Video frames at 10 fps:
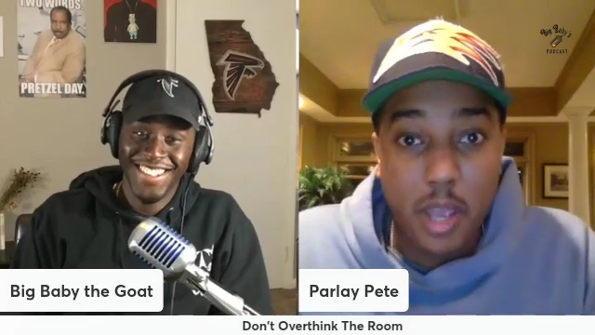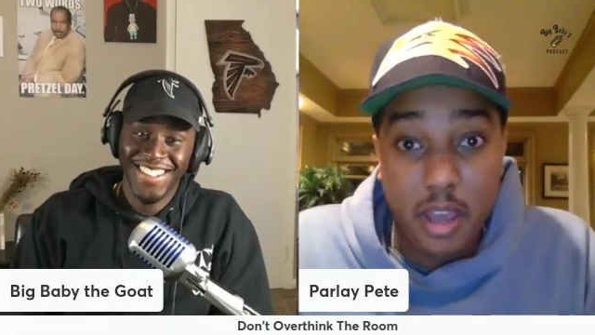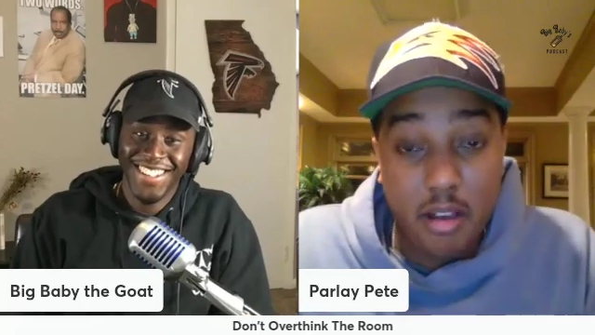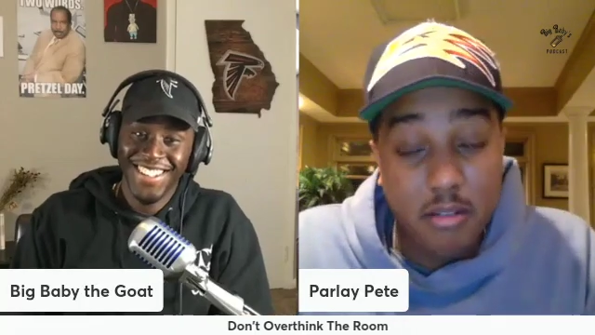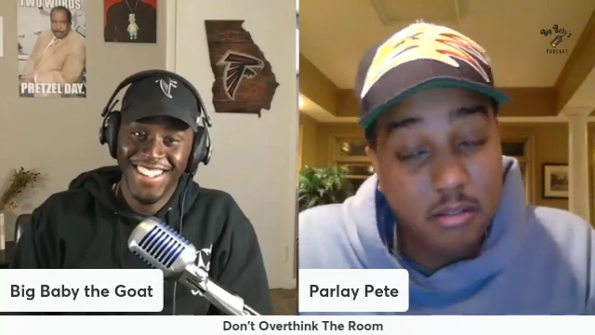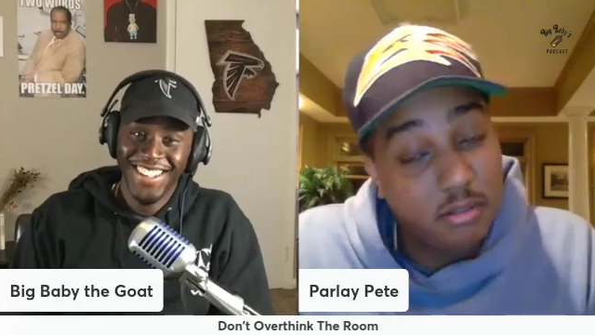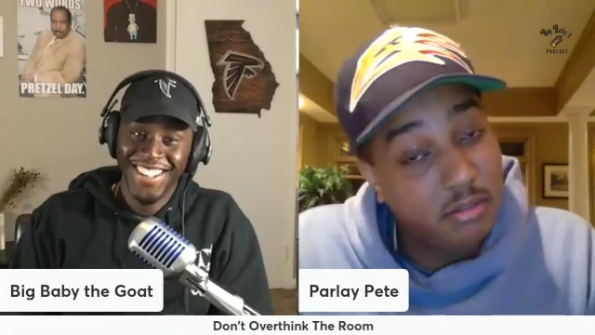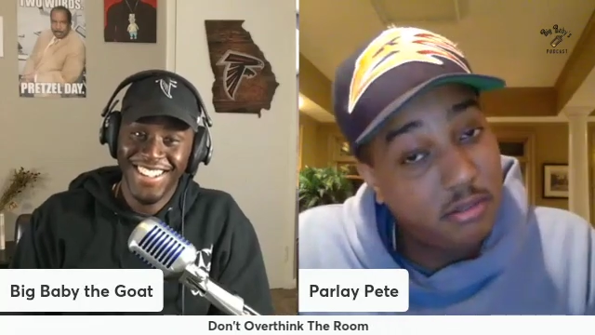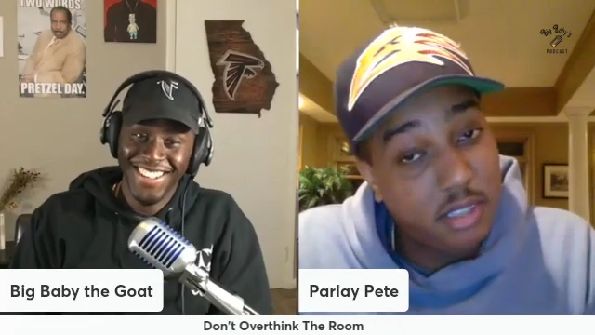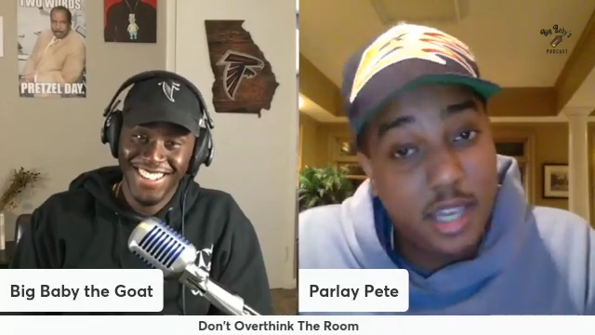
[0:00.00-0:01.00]
Speaker 1: well,
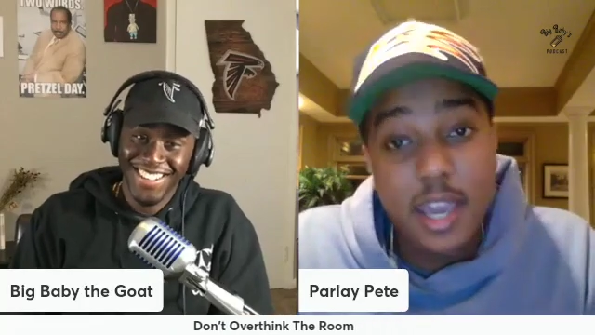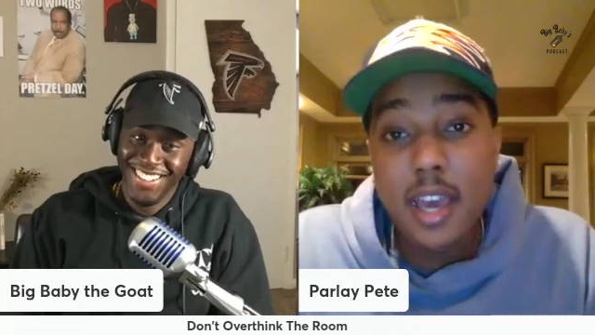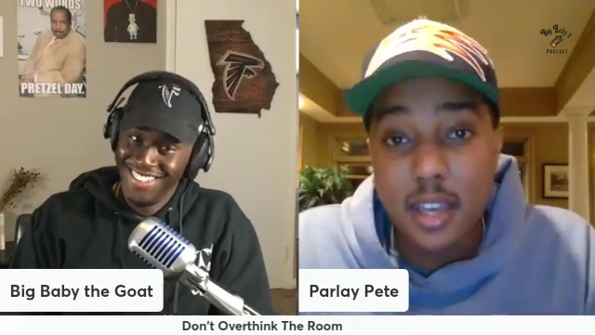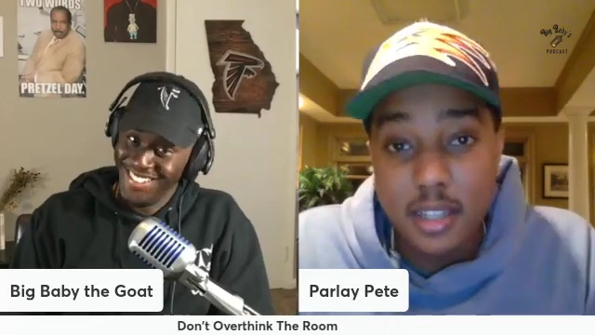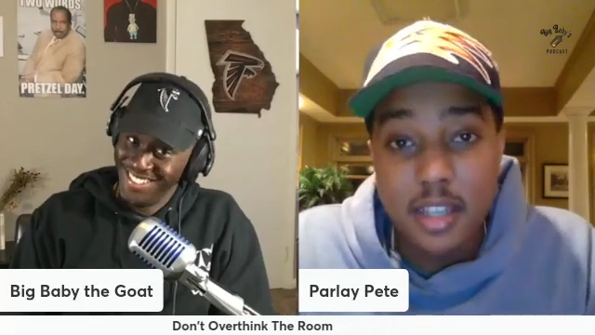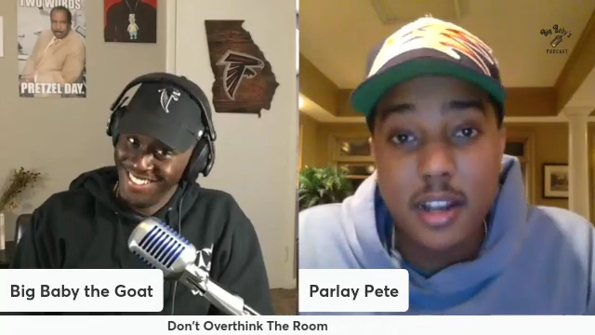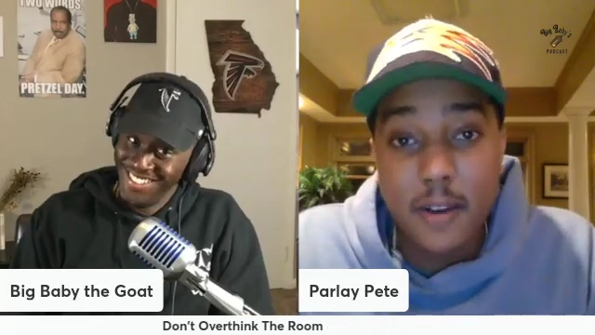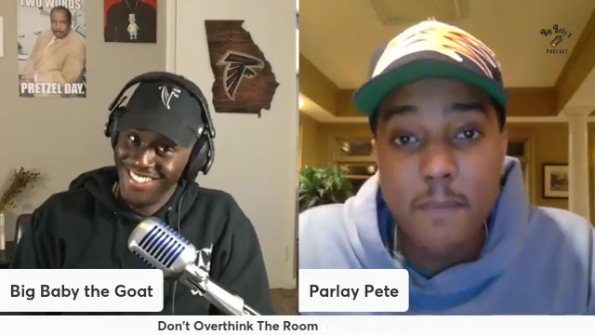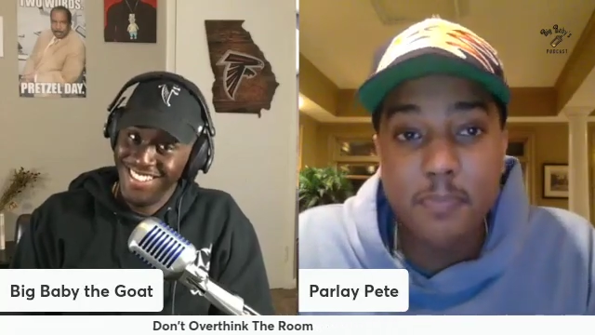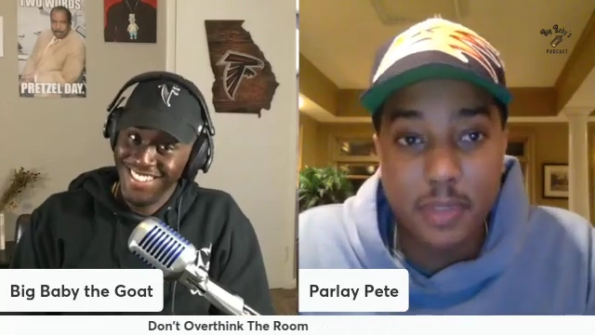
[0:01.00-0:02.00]
yeah, you
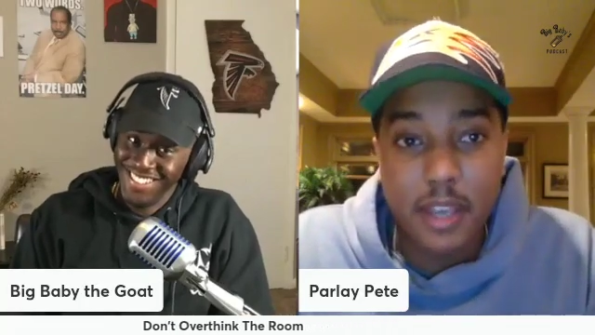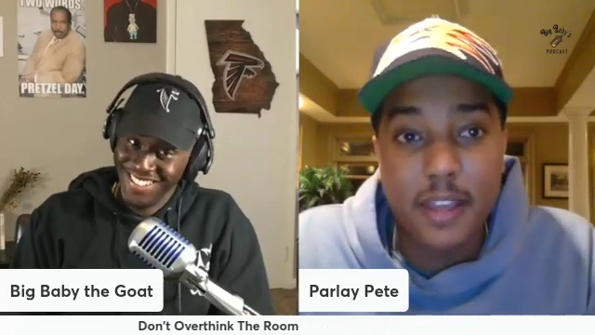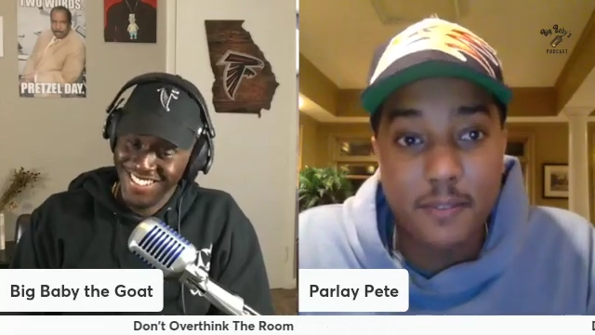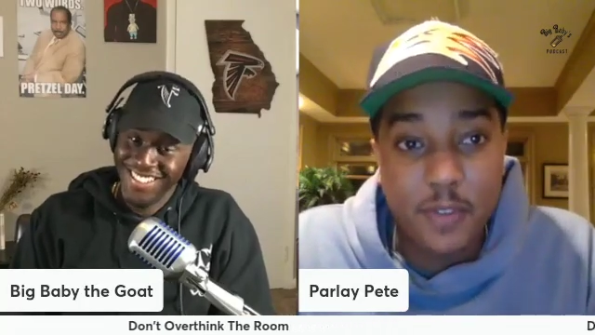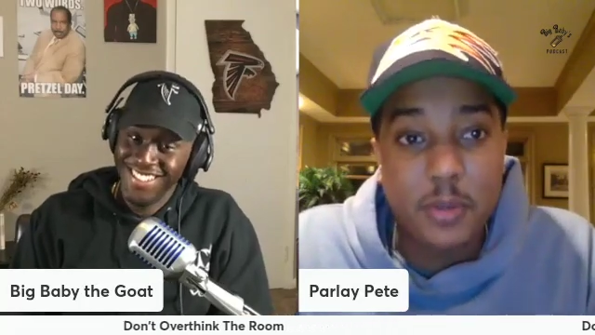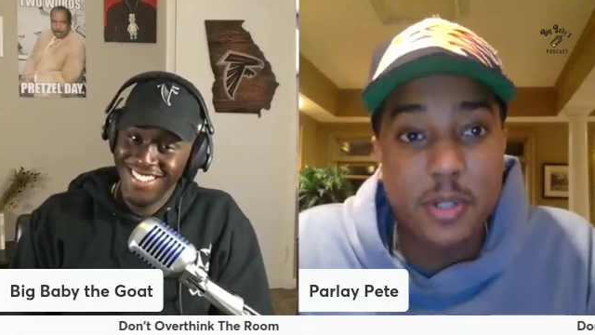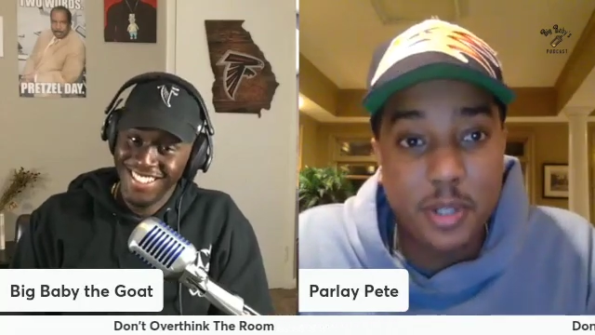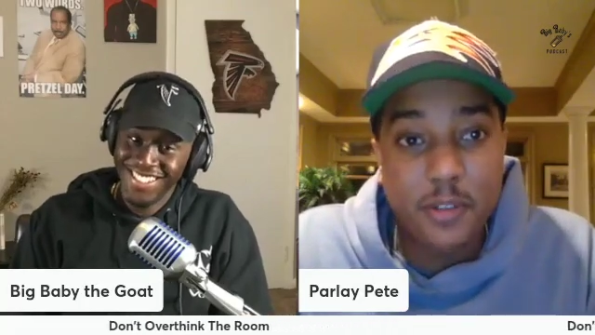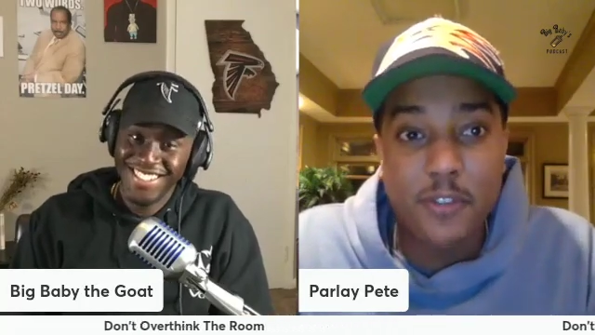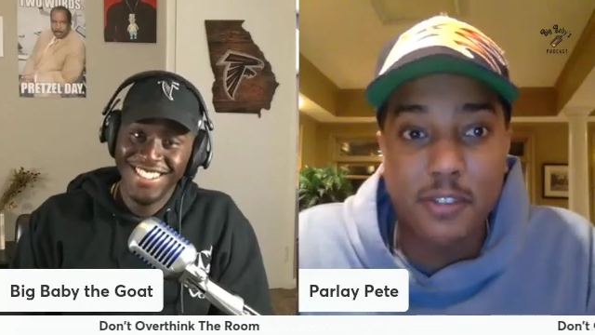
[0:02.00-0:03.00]
know, and
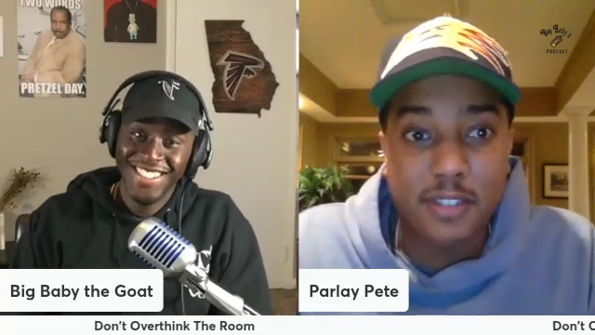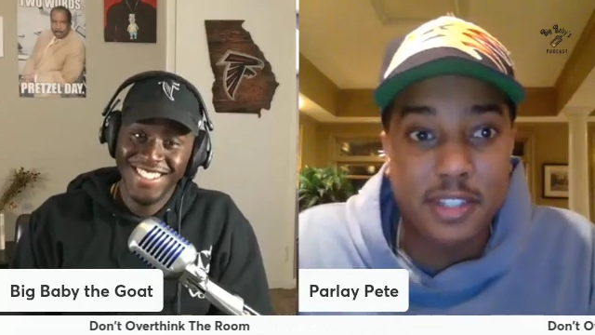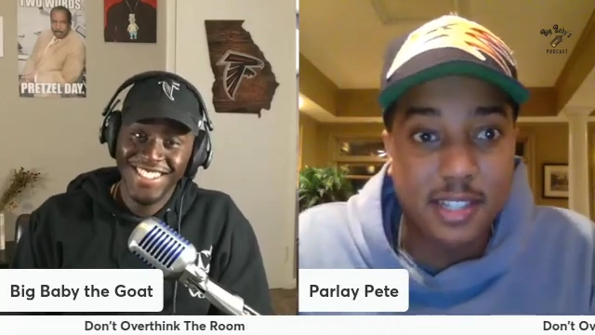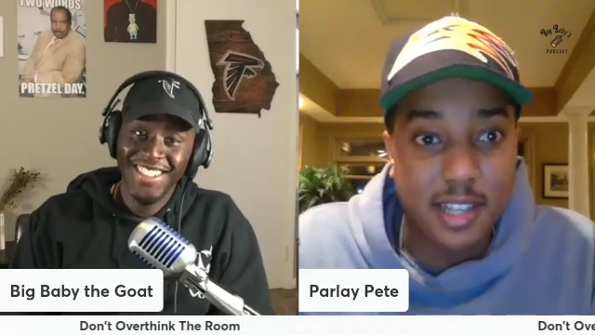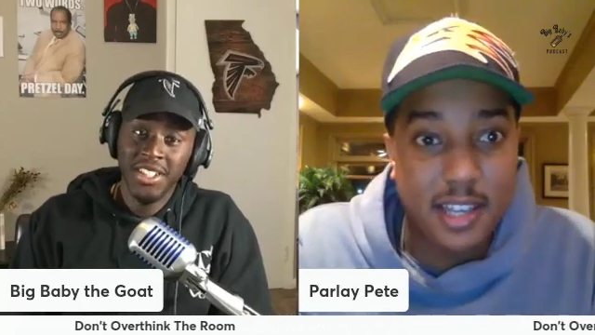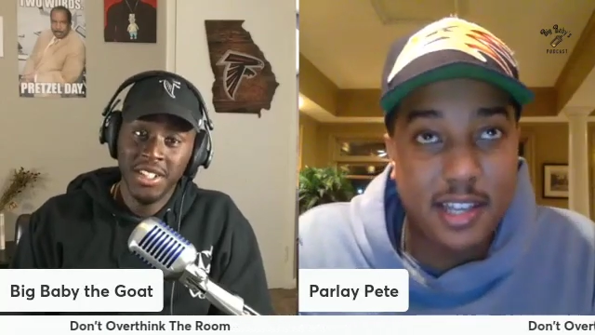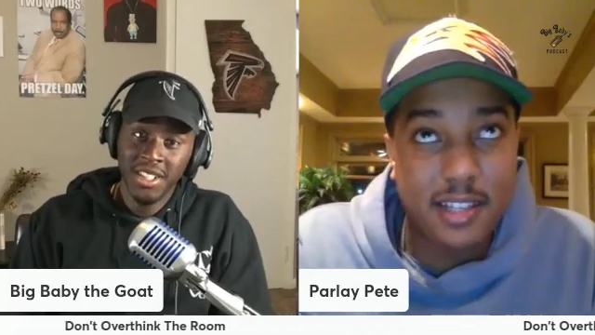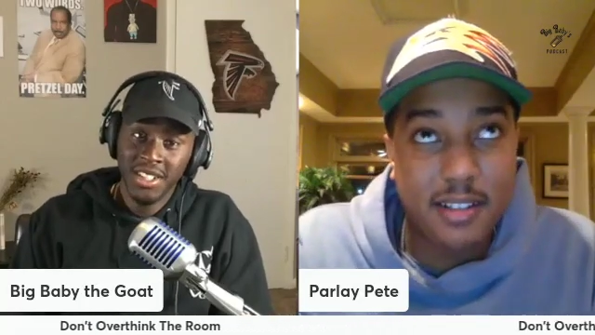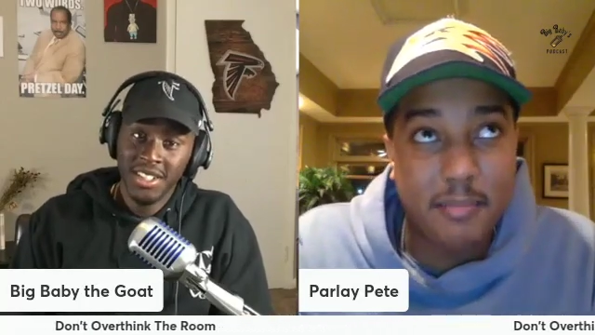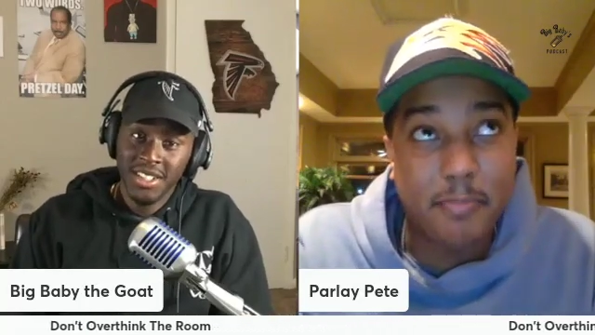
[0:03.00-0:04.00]
Future, Fifty Cent,